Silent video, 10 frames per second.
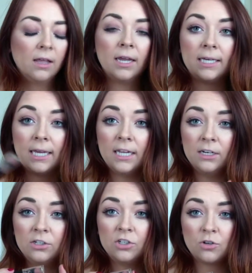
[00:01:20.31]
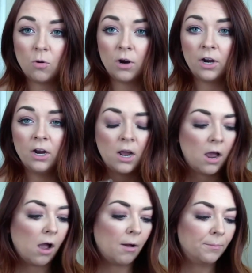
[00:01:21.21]
like in store,
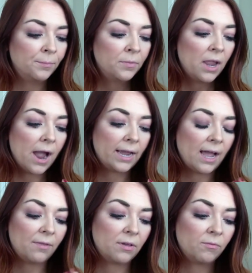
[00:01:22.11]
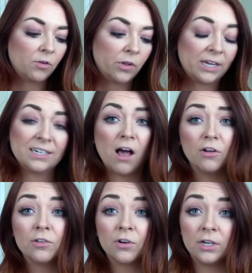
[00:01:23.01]
um, I got them for like a
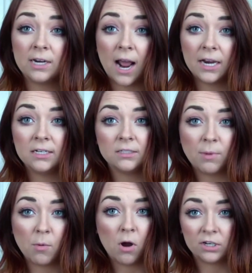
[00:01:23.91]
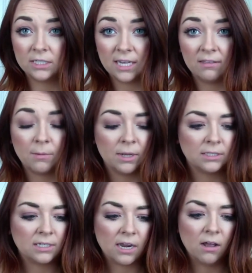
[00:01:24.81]
dollar thirty-nine because my Walgreens had them
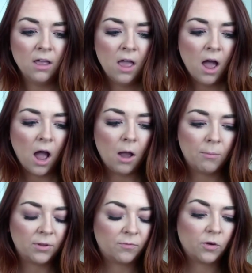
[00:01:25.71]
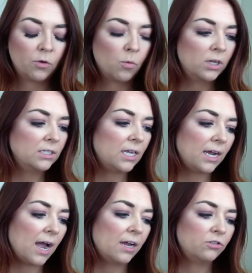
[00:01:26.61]
on sale. Um, but for the ones that
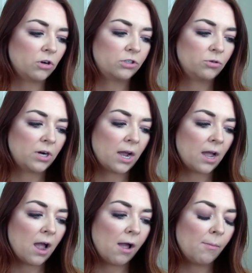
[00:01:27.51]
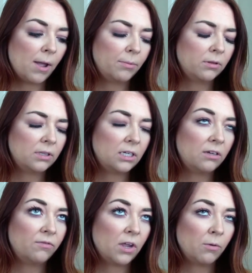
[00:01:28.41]
I got on drugstore.com, I
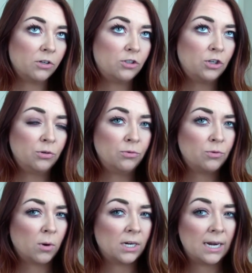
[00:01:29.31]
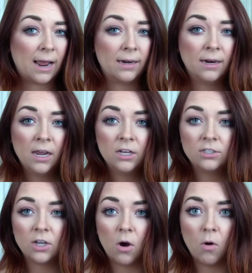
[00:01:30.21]
believe they were two twenty-nine.
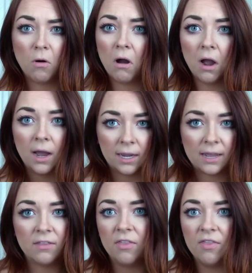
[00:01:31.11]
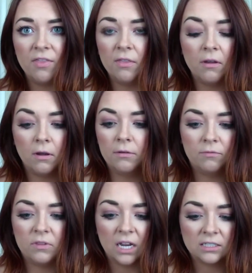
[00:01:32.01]
So again,
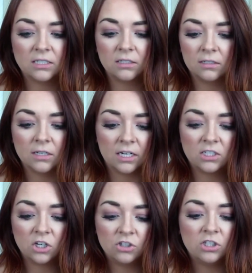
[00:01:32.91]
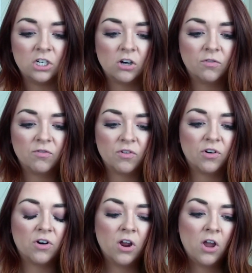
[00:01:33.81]
that's like such a deal
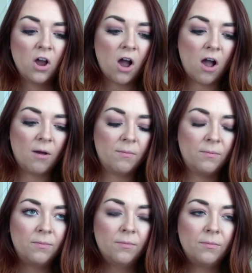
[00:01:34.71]
for um,